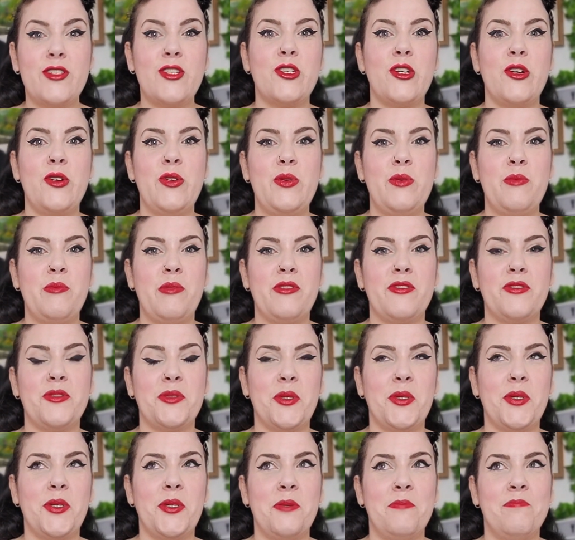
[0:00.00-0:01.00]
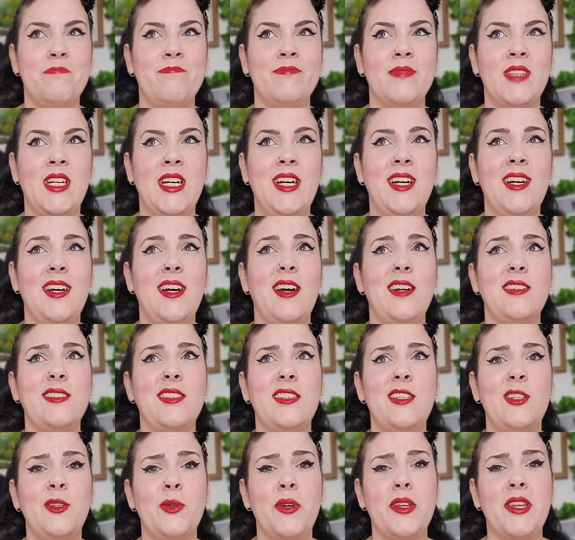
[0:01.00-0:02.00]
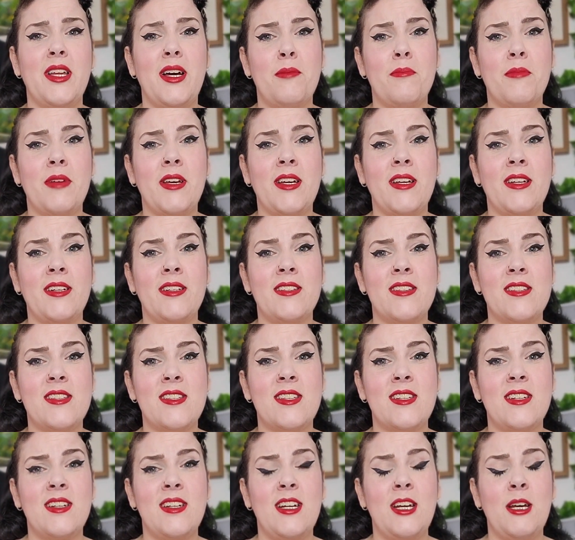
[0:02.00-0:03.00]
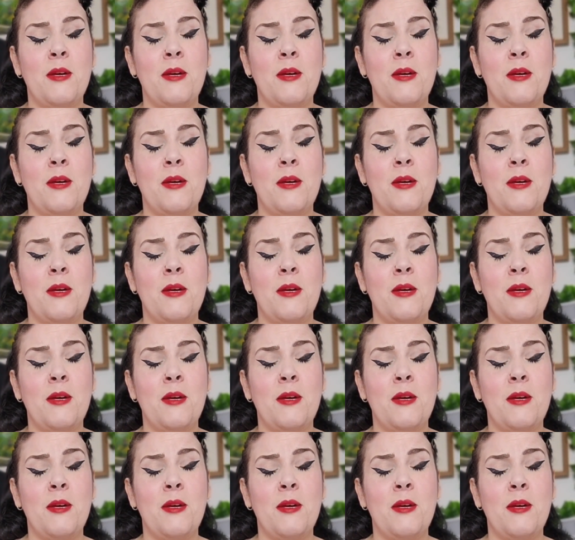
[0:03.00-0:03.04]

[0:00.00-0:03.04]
sewn before. And you know what that means?